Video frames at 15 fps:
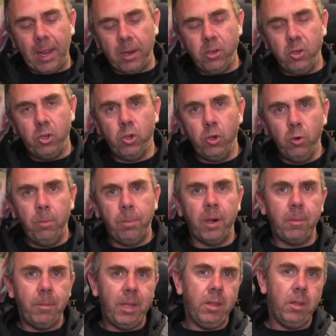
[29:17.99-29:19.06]
and do put
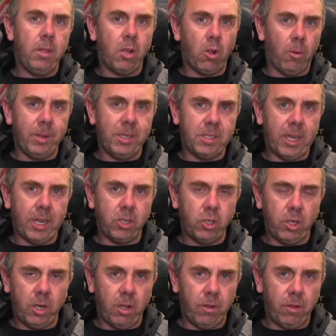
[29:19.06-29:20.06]
them in the comment section